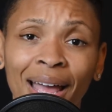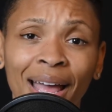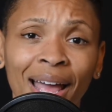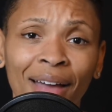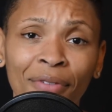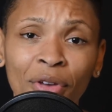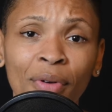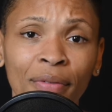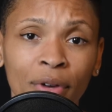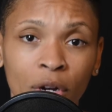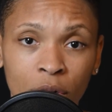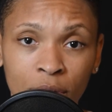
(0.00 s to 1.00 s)
have you ever
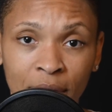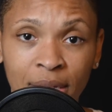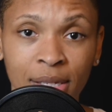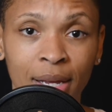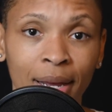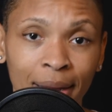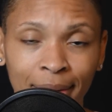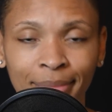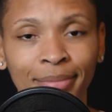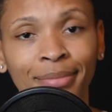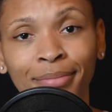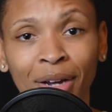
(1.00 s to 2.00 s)
heard that saying?
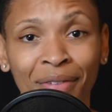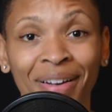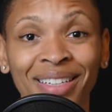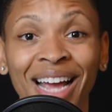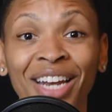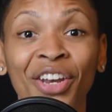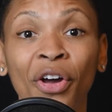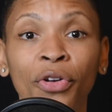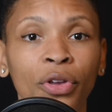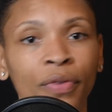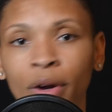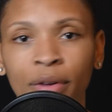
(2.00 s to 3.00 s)
Matter of fact, I know
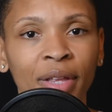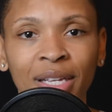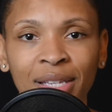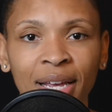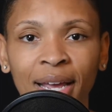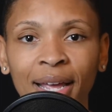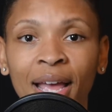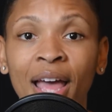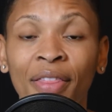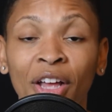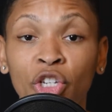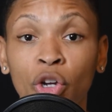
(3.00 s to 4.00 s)
you've heard that saying,
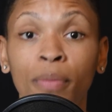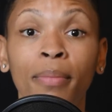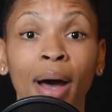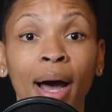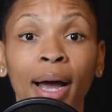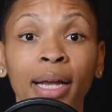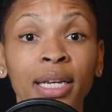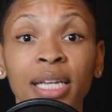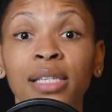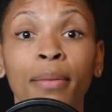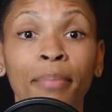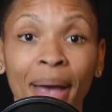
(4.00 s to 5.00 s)
that your mind
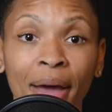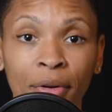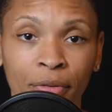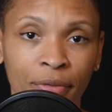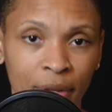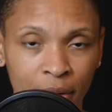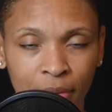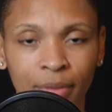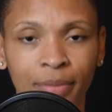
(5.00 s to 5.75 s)
is a battlefield.